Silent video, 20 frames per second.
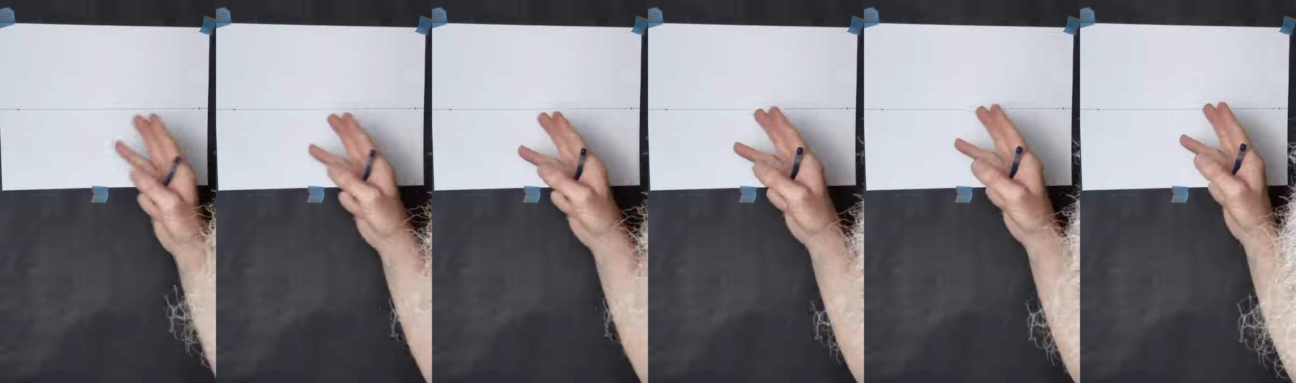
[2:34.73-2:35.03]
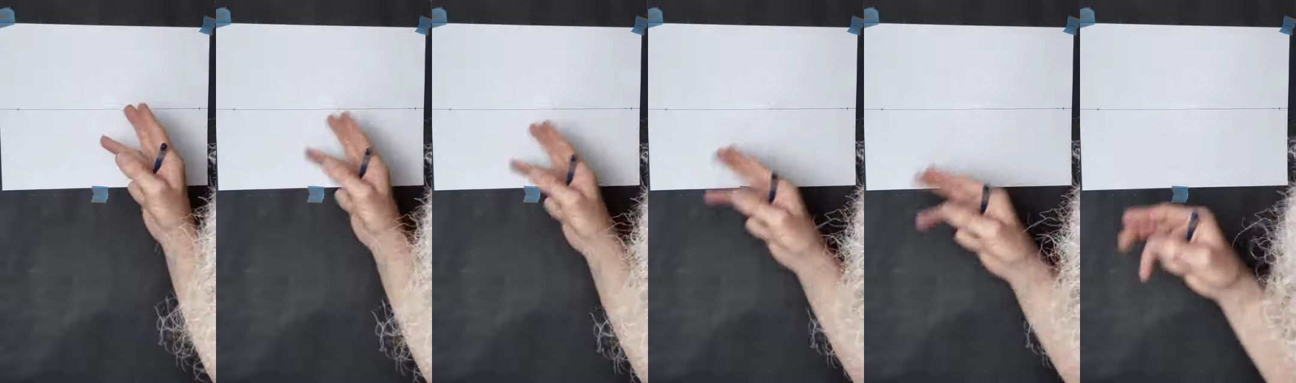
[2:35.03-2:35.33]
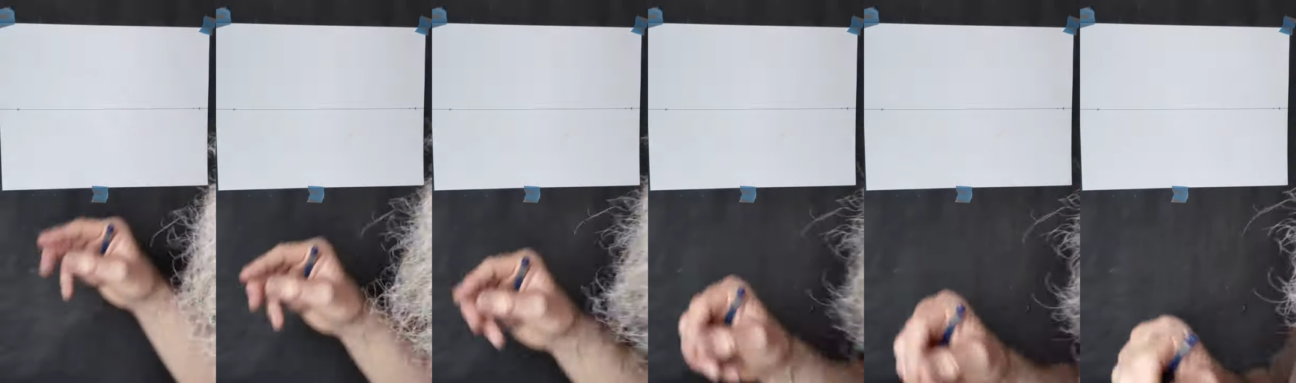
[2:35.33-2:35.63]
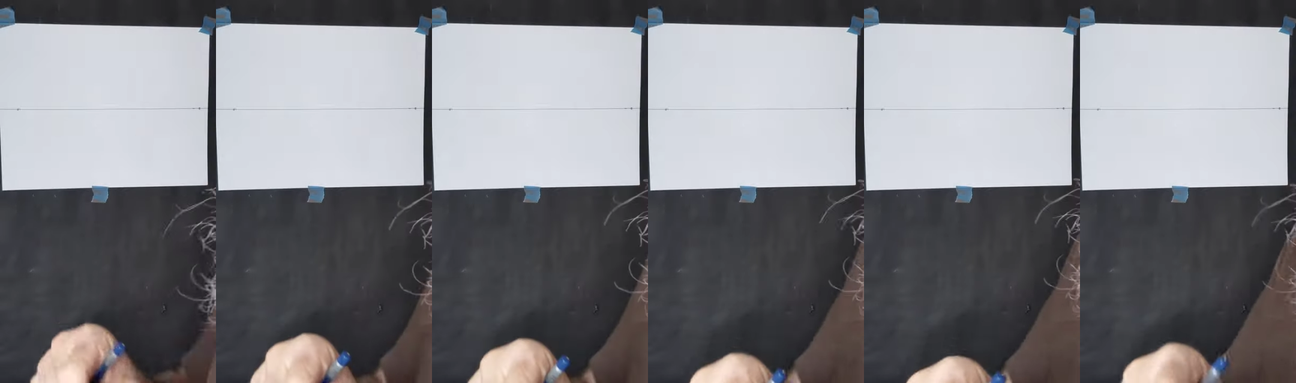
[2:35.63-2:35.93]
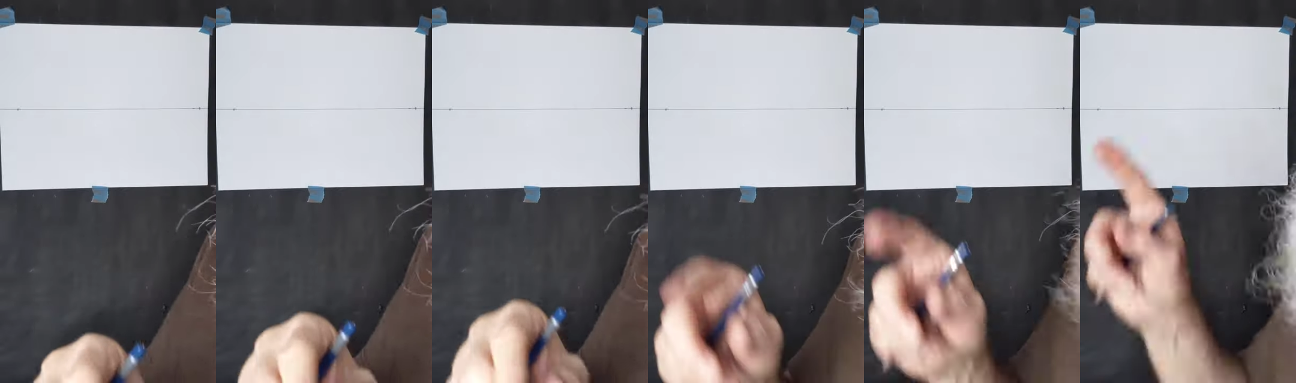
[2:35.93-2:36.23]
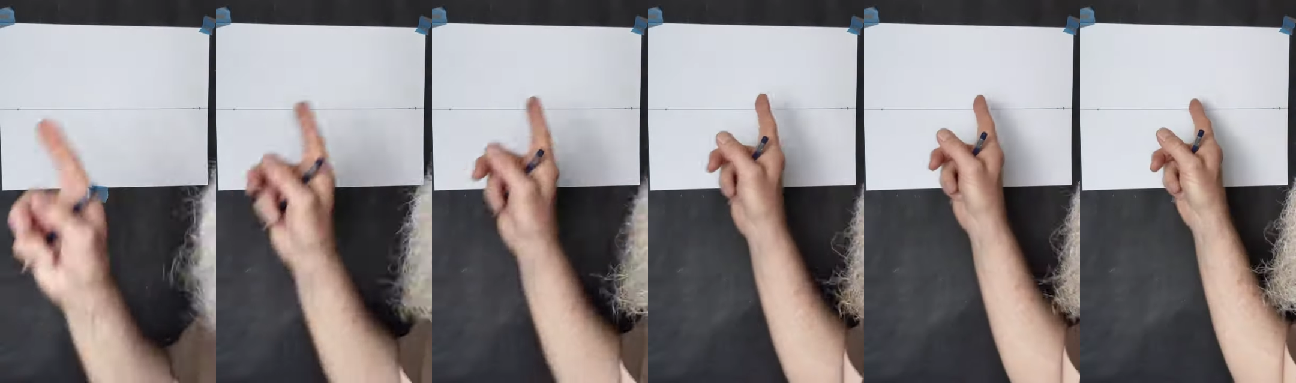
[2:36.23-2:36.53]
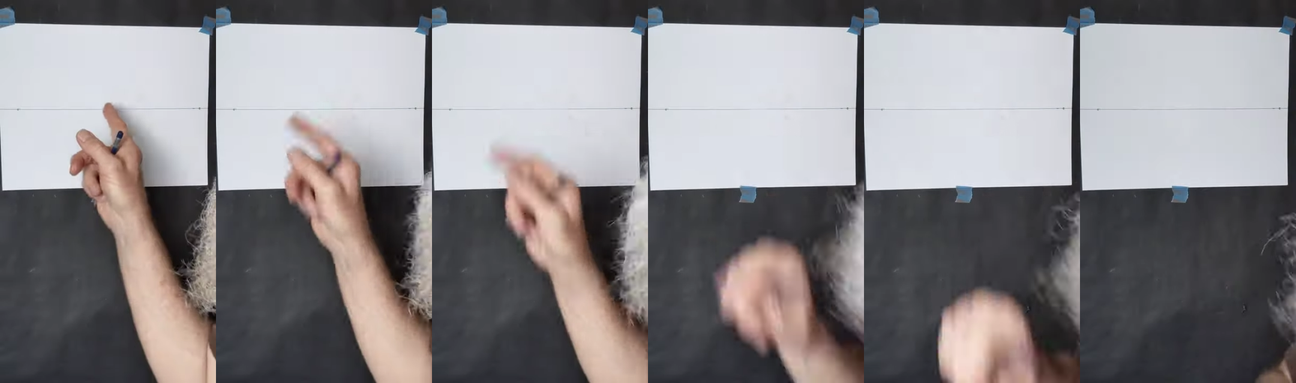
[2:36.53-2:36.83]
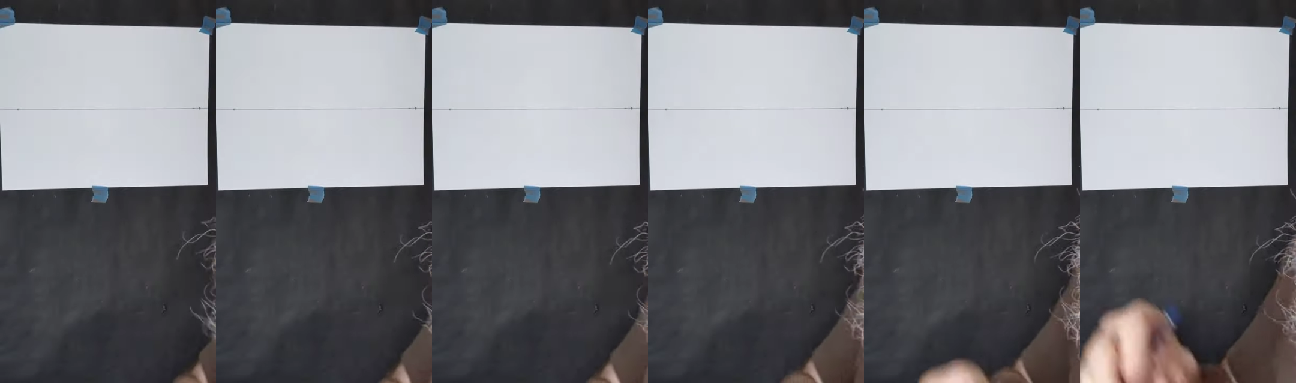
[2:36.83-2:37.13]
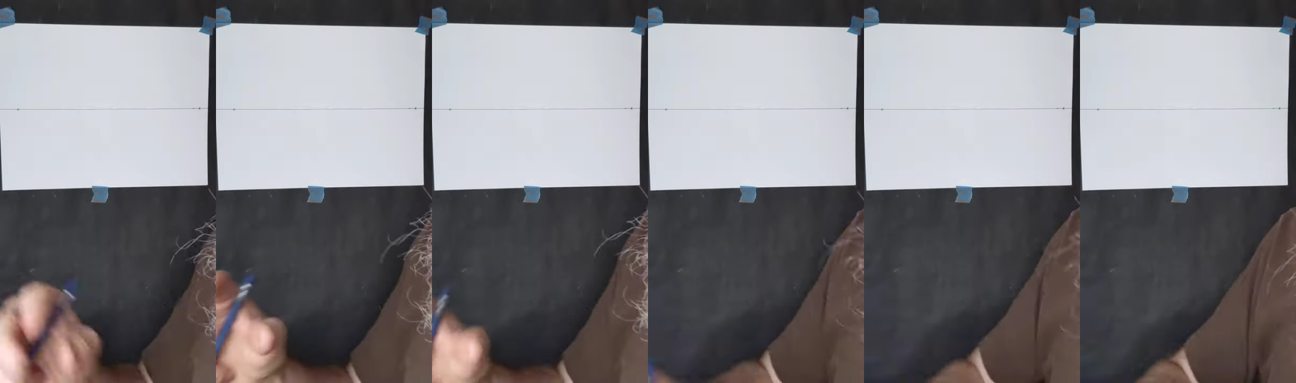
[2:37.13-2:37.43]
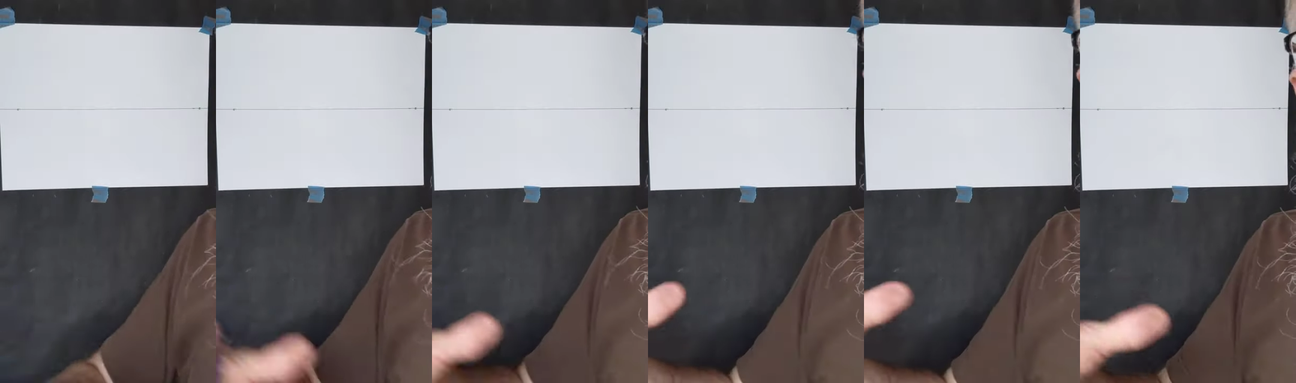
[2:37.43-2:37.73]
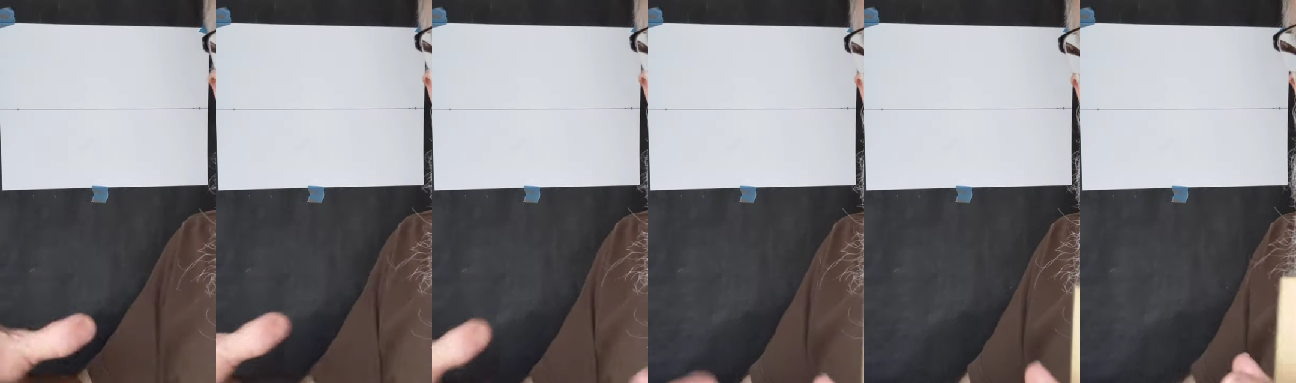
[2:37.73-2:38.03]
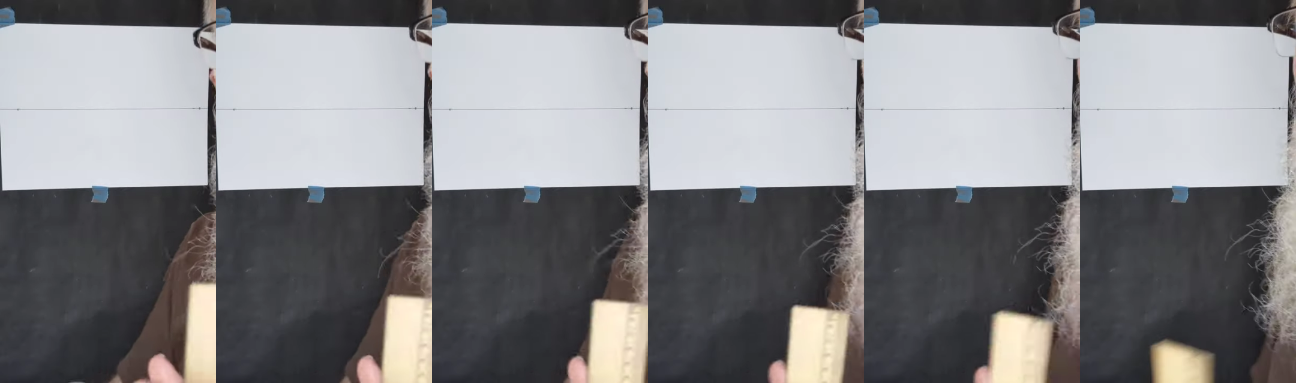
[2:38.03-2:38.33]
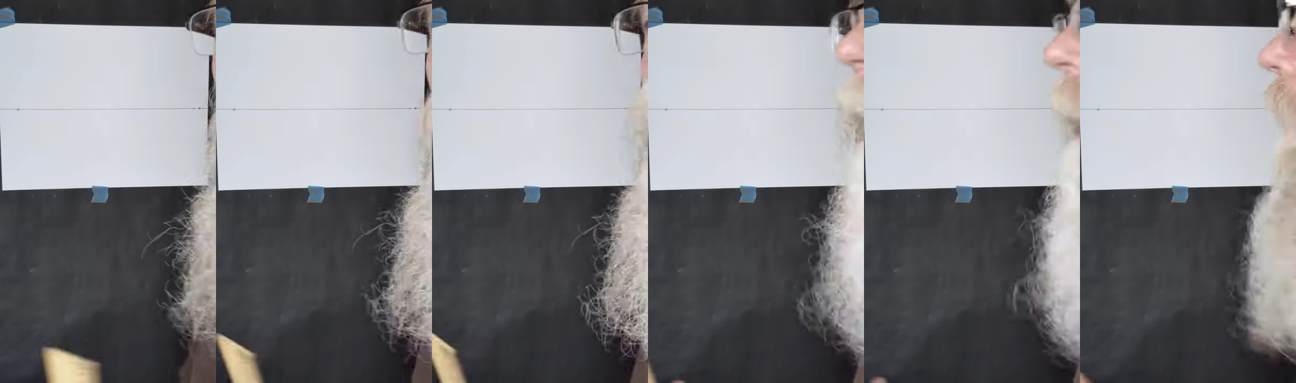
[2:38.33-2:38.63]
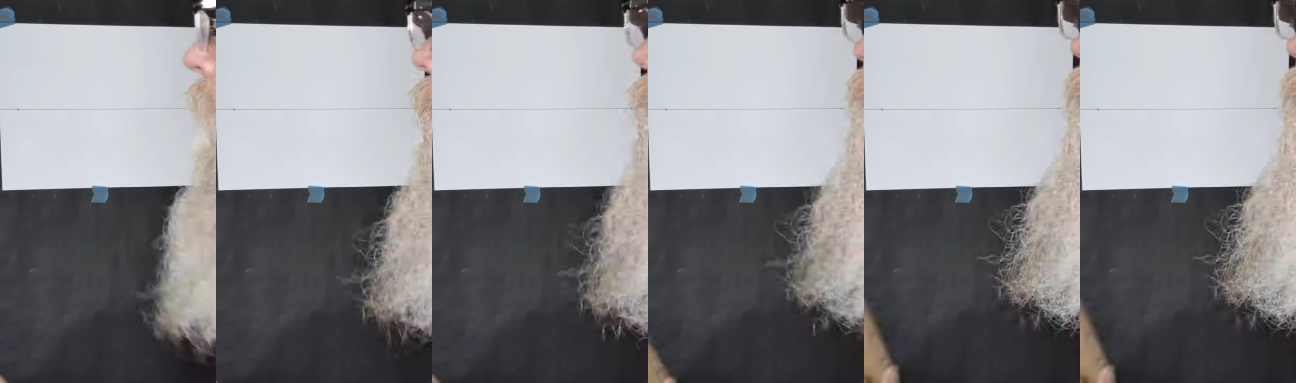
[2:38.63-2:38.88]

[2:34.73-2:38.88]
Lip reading: Nobody's mouth can be seen.